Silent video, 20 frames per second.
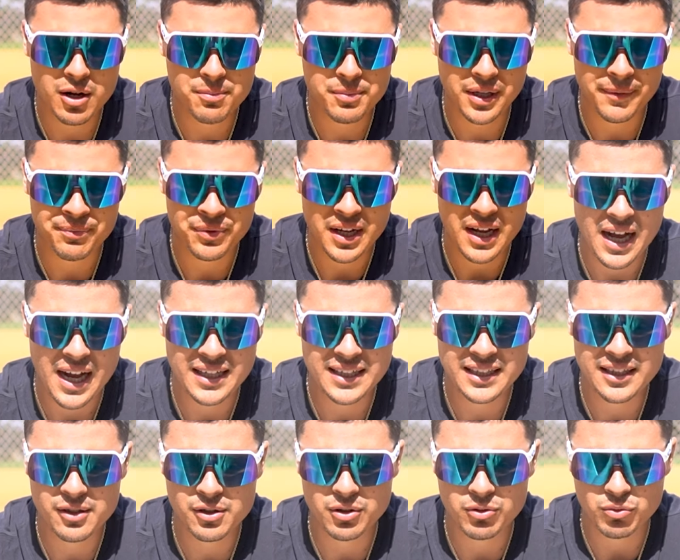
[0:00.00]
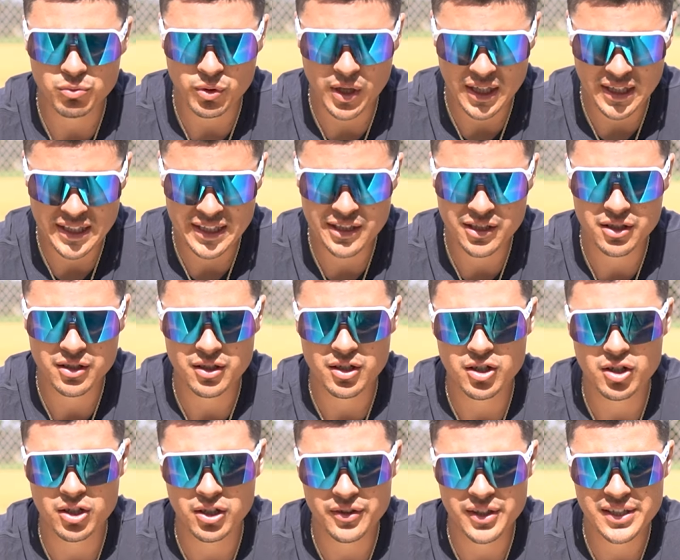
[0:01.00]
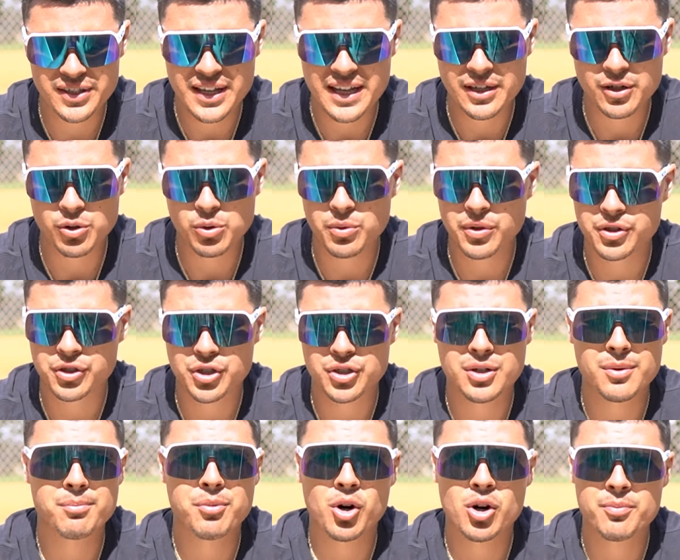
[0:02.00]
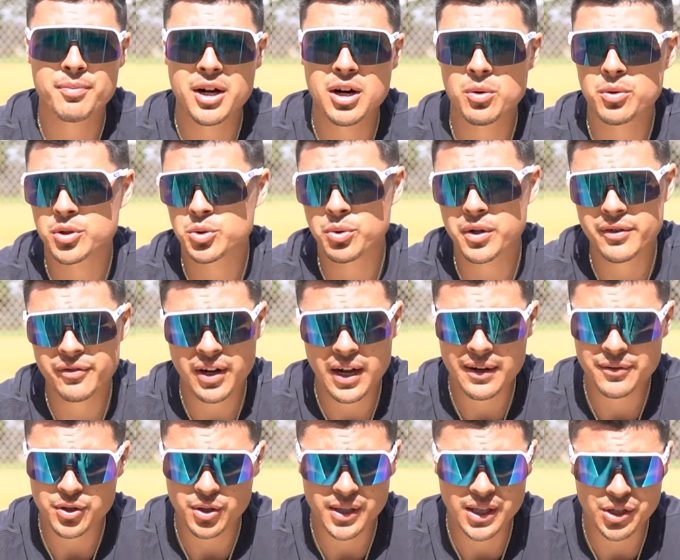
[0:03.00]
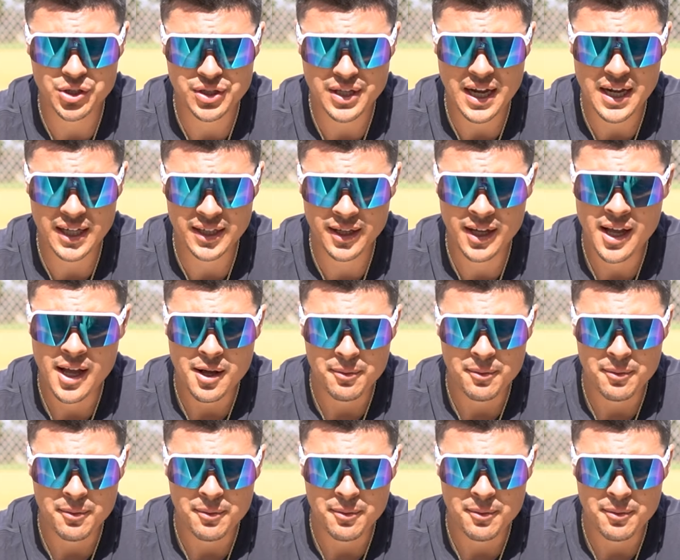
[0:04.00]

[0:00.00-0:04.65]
but I did it right here on this angle with just a barbell with 25s on each side.